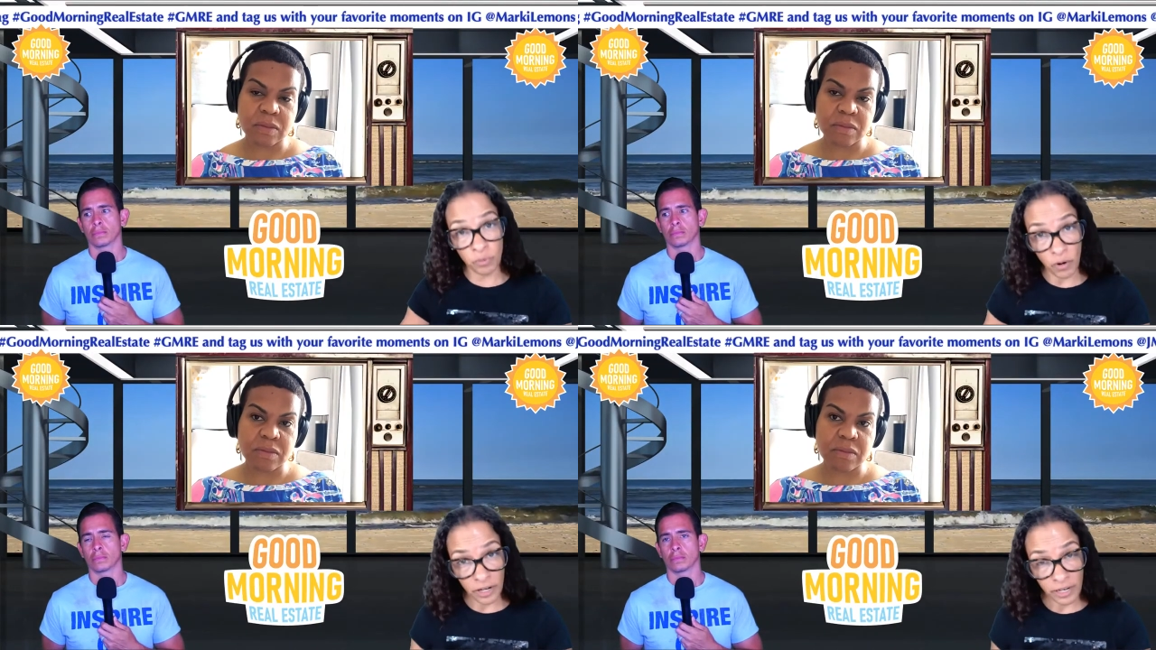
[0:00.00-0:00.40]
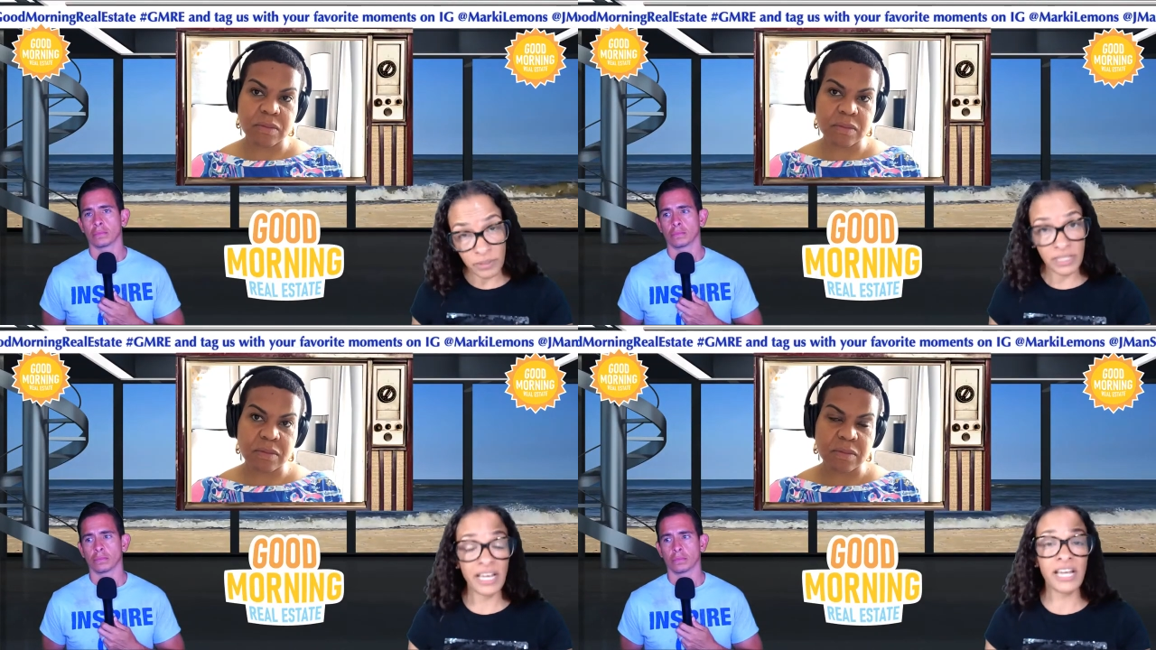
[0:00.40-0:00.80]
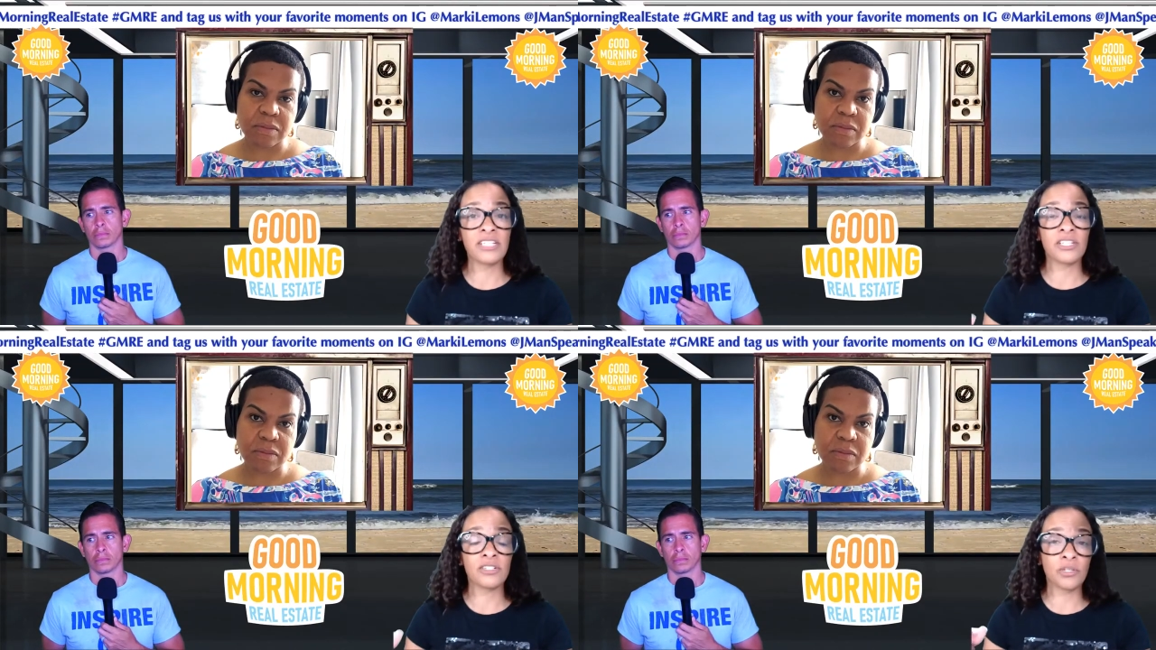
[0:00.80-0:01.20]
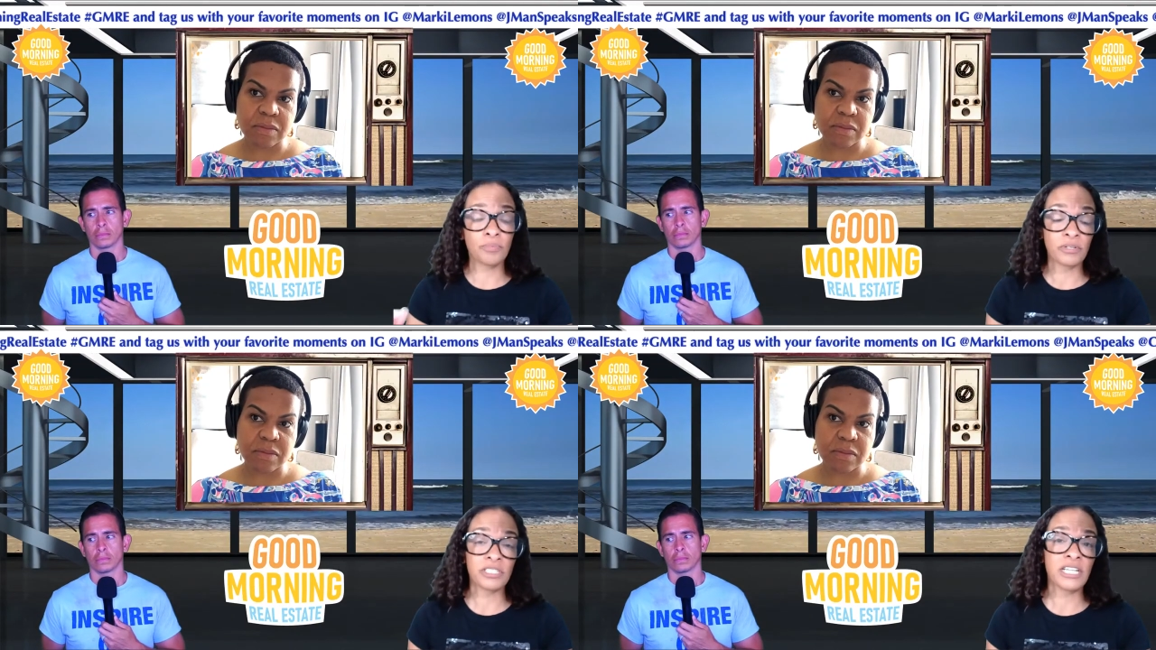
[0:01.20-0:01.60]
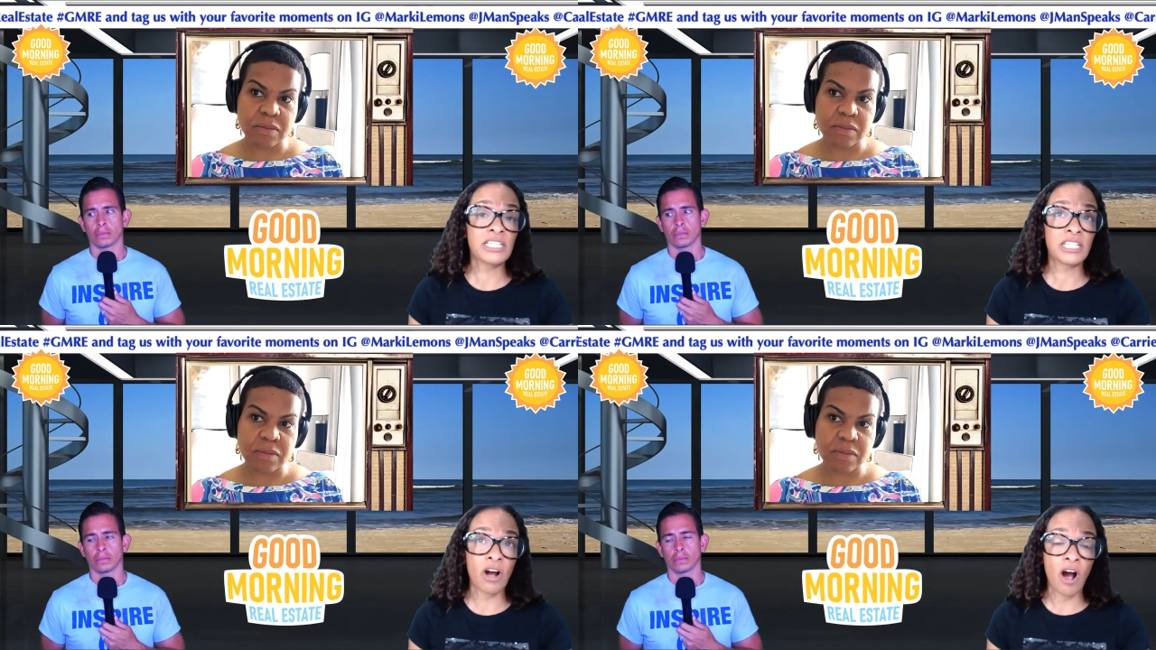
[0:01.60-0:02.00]
Speaker 1: working with the agent to
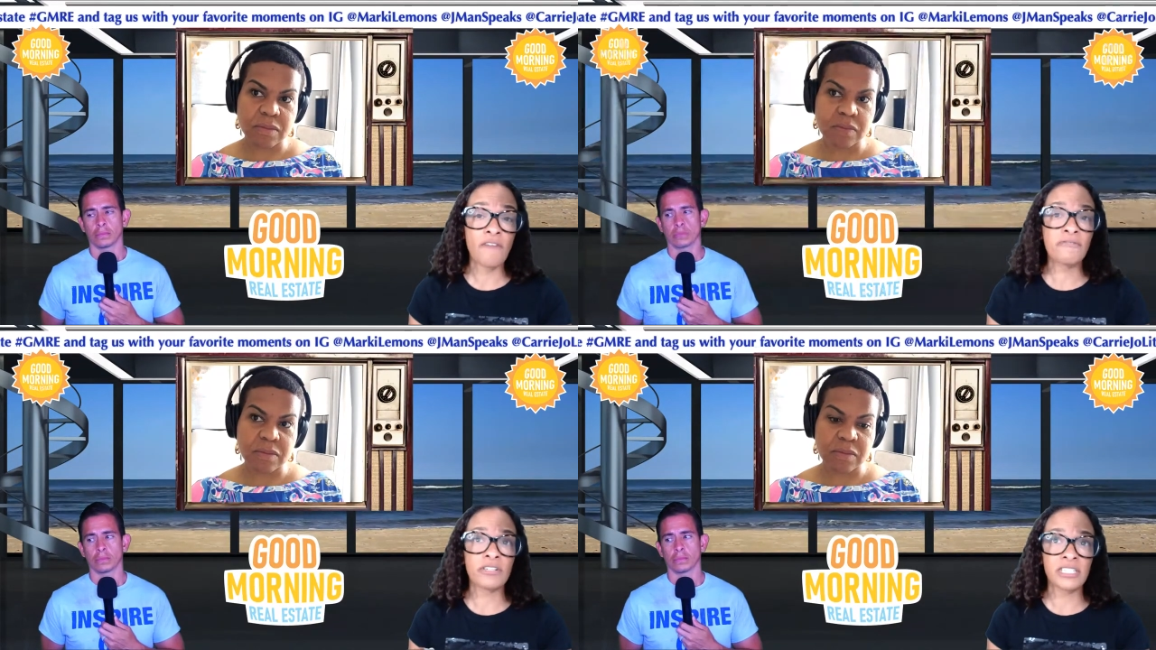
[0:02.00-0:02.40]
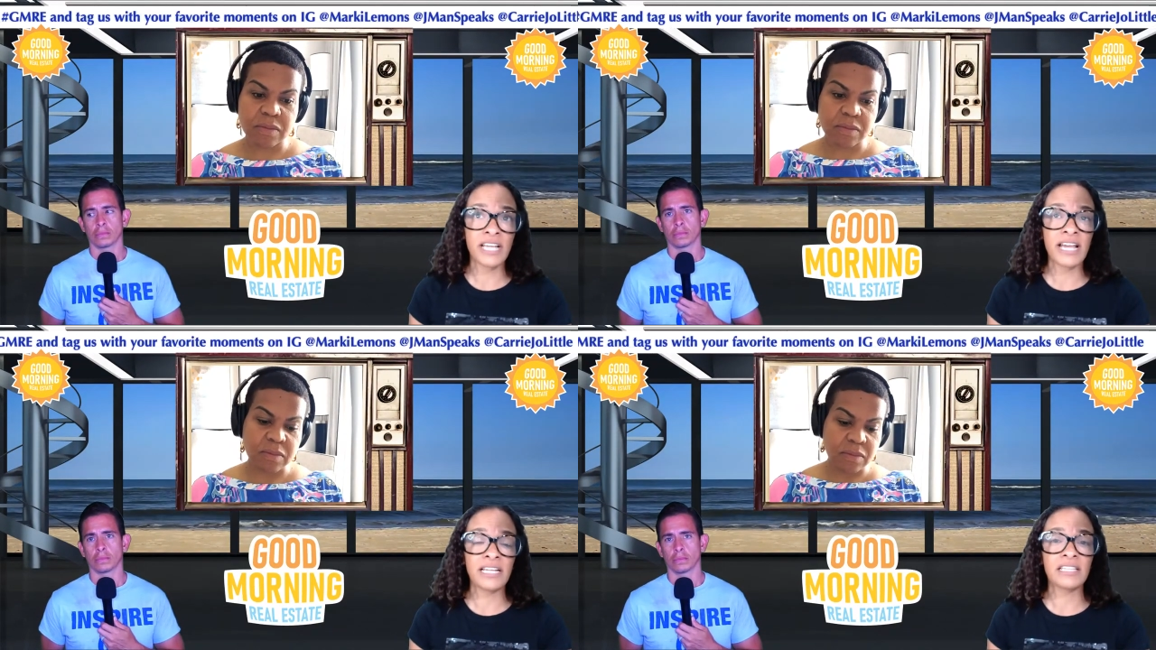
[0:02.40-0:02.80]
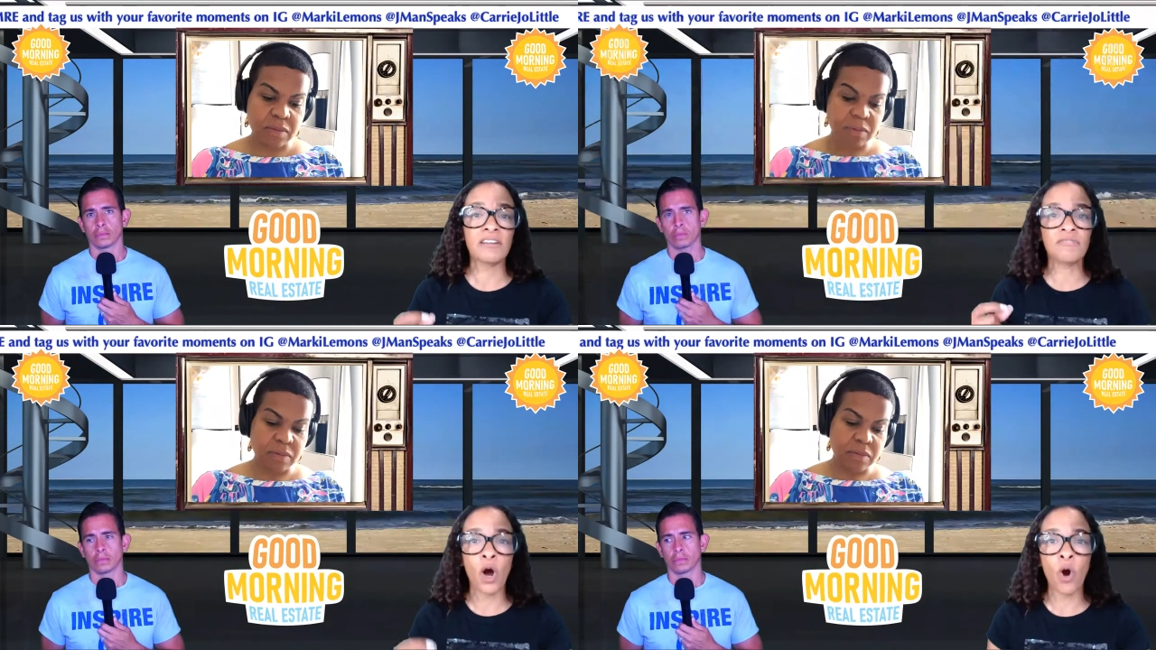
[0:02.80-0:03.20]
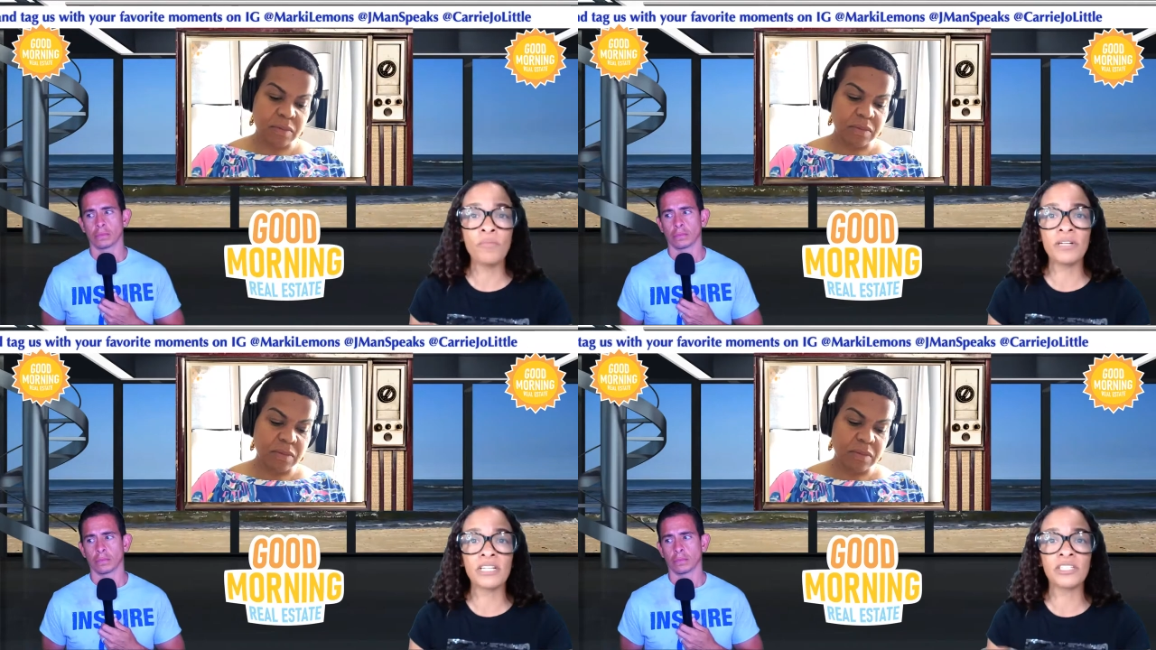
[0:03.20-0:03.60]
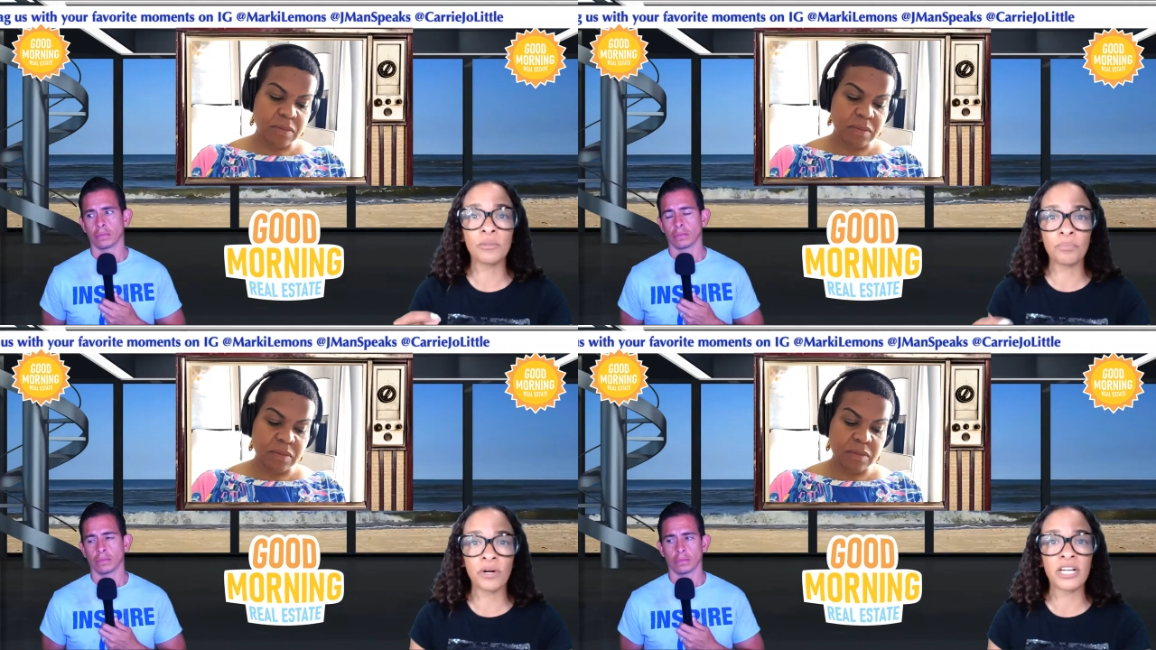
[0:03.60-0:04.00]
present an offer saying that if the home
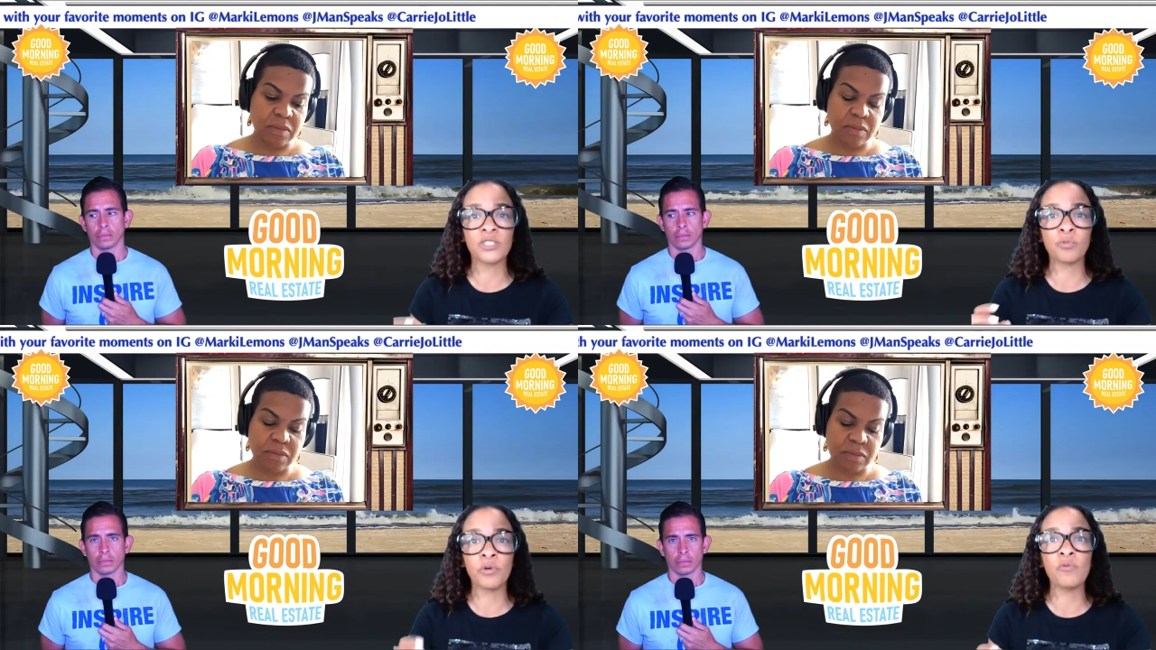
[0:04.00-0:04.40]
doesn't appraise,